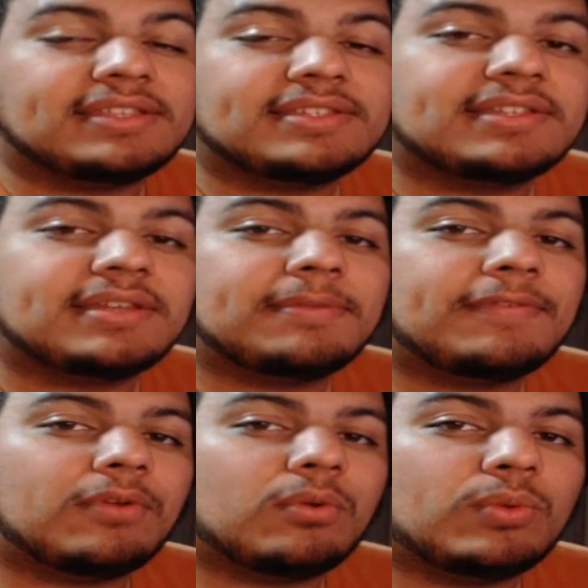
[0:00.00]
This is going to be
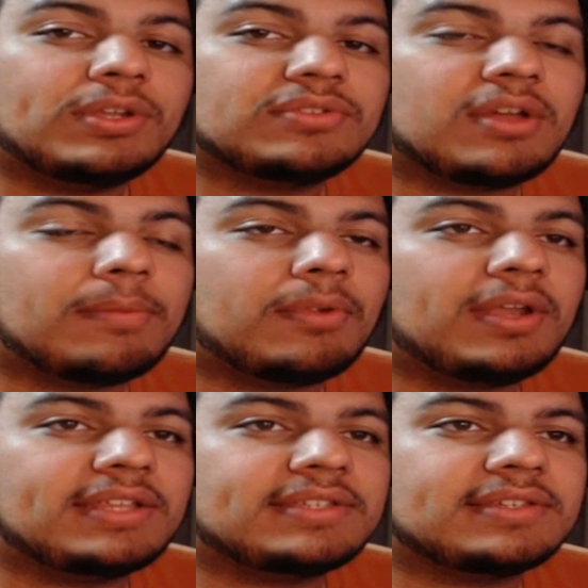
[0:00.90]
for a Windows
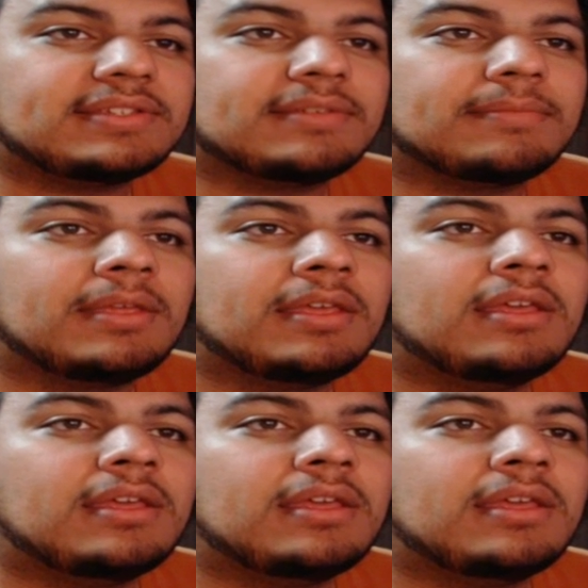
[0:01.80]
operating system.